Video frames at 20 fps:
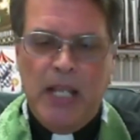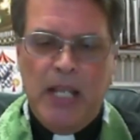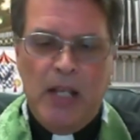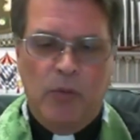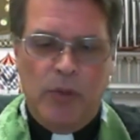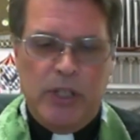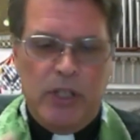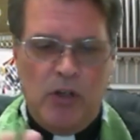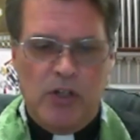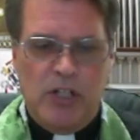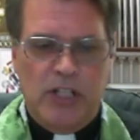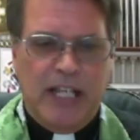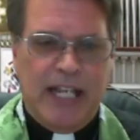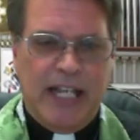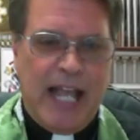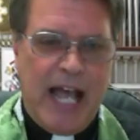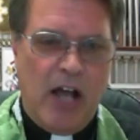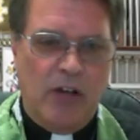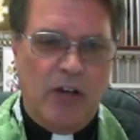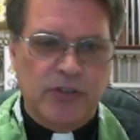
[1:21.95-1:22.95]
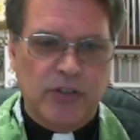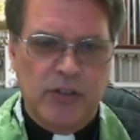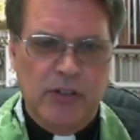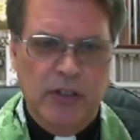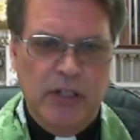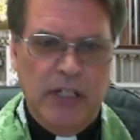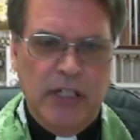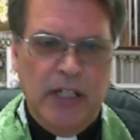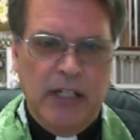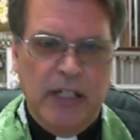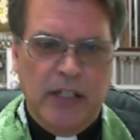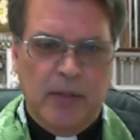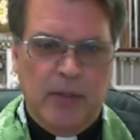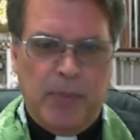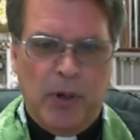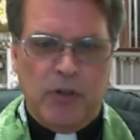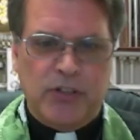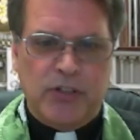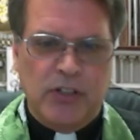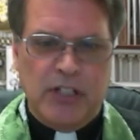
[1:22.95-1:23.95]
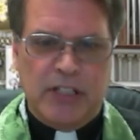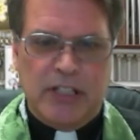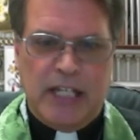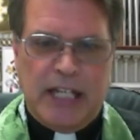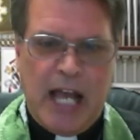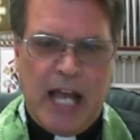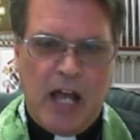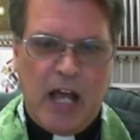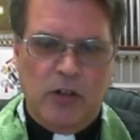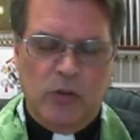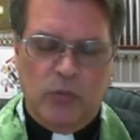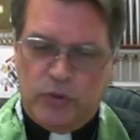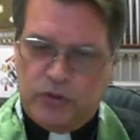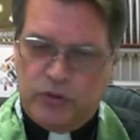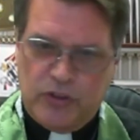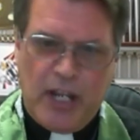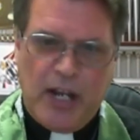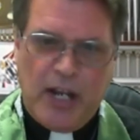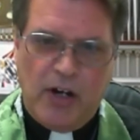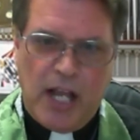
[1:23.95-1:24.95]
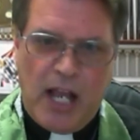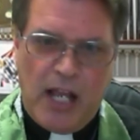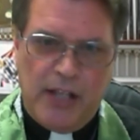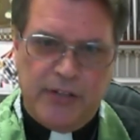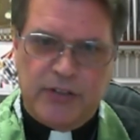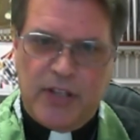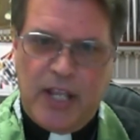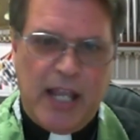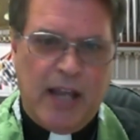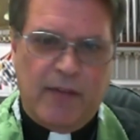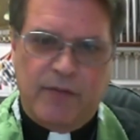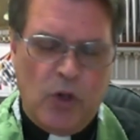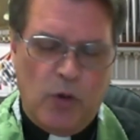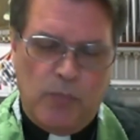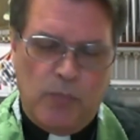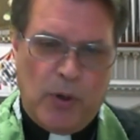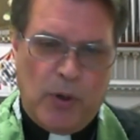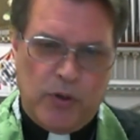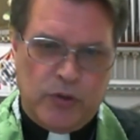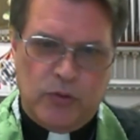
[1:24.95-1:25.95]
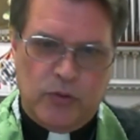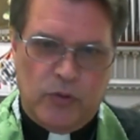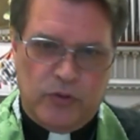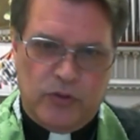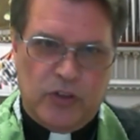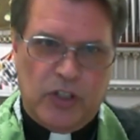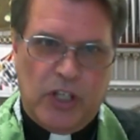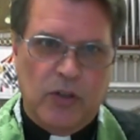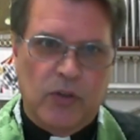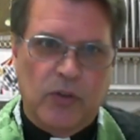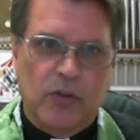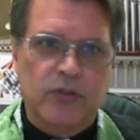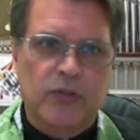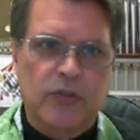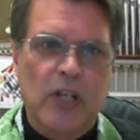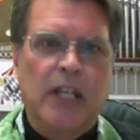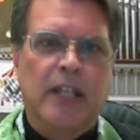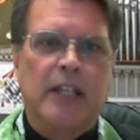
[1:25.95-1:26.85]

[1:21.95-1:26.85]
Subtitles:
we go to the counter, the person at the counter will stare at us. They have no personal skills.